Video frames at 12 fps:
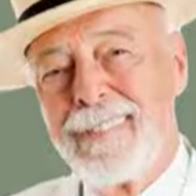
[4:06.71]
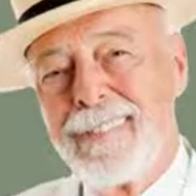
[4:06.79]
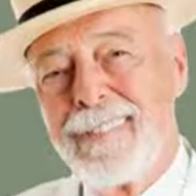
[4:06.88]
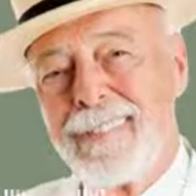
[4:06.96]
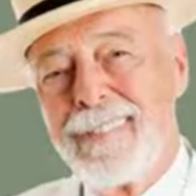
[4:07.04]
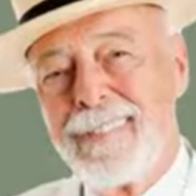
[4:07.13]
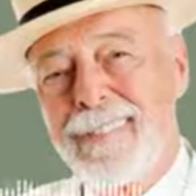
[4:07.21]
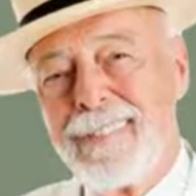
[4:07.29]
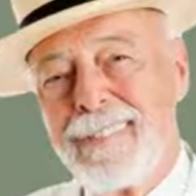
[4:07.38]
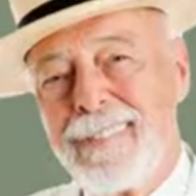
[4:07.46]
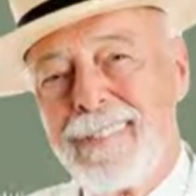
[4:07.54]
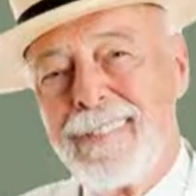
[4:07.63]
If you can't
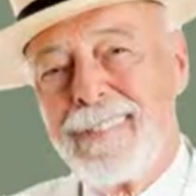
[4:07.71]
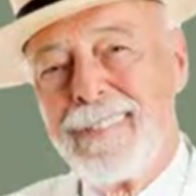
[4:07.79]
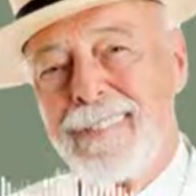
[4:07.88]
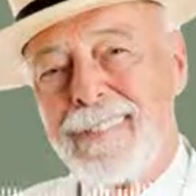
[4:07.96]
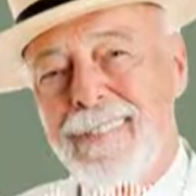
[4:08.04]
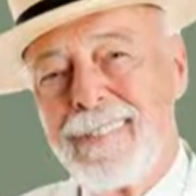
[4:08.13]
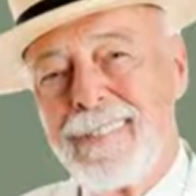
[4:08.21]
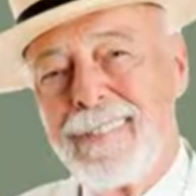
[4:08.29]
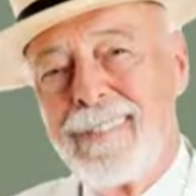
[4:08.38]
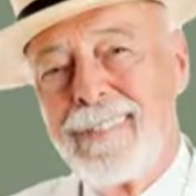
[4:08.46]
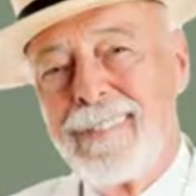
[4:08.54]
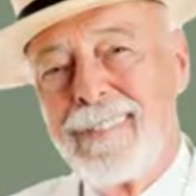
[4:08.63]
keep the same players
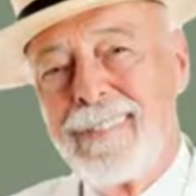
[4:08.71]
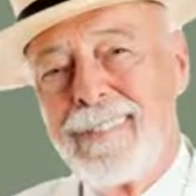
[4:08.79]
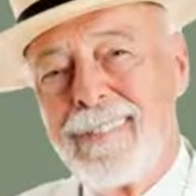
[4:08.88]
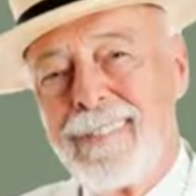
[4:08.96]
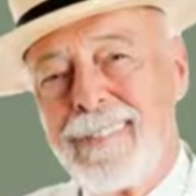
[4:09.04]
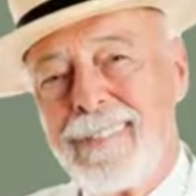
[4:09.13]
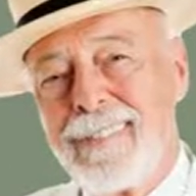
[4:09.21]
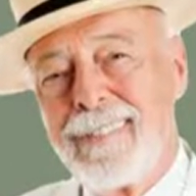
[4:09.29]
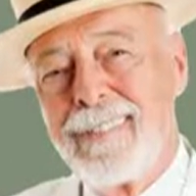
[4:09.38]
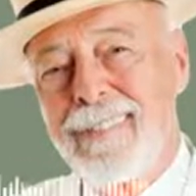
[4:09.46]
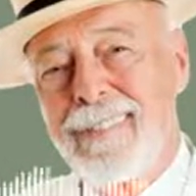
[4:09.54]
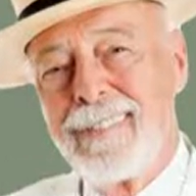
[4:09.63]
in there
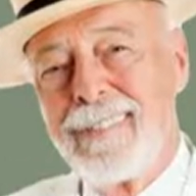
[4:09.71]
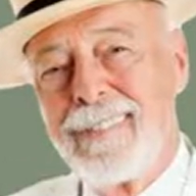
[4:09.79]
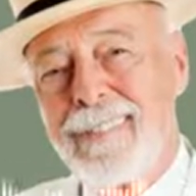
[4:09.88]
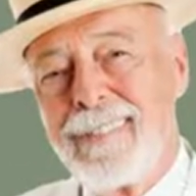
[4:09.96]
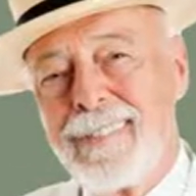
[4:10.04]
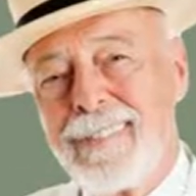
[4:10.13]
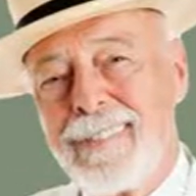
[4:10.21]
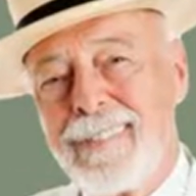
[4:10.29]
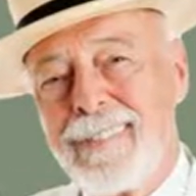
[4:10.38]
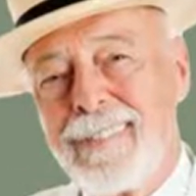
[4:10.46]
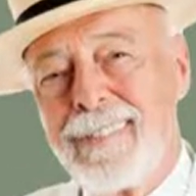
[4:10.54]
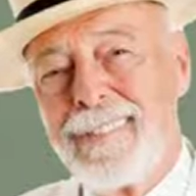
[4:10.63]
like you used to,
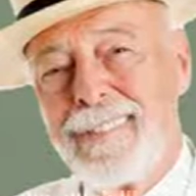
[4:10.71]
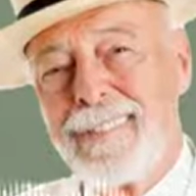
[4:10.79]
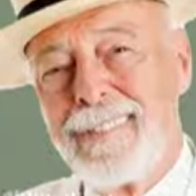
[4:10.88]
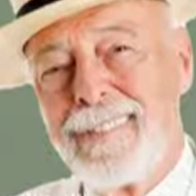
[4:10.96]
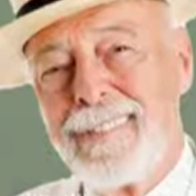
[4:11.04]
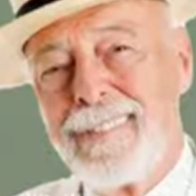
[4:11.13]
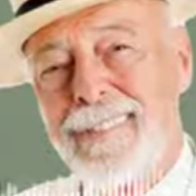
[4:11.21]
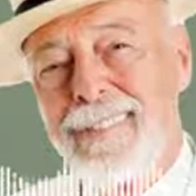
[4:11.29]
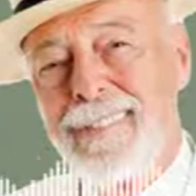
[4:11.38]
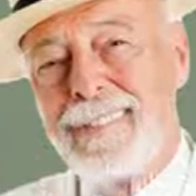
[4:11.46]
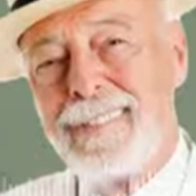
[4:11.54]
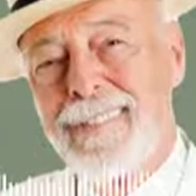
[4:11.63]
it sure is
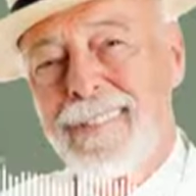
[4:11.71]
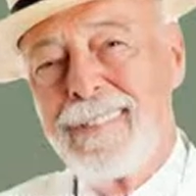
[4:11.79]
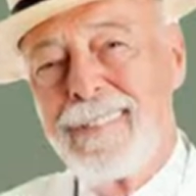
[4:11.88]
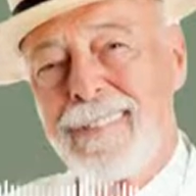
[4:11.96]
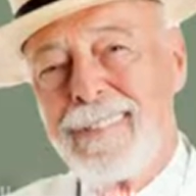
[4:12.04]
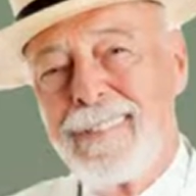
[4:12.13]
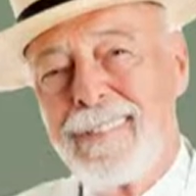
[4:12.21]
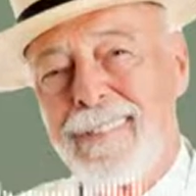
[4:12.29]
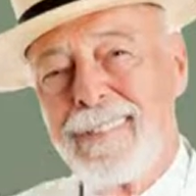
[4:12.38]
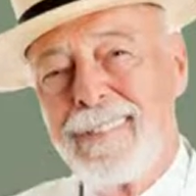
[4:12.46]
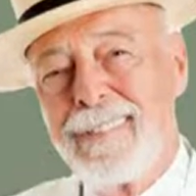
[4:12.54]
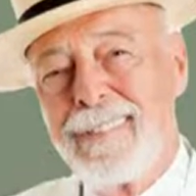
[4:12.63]
nice to have the same
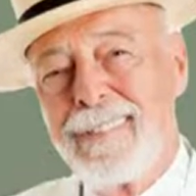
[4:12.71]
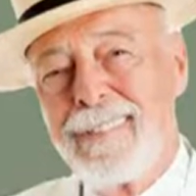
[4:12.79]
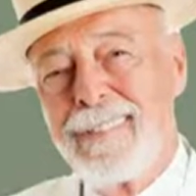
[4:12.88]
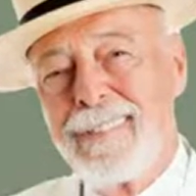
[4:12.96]
coaches.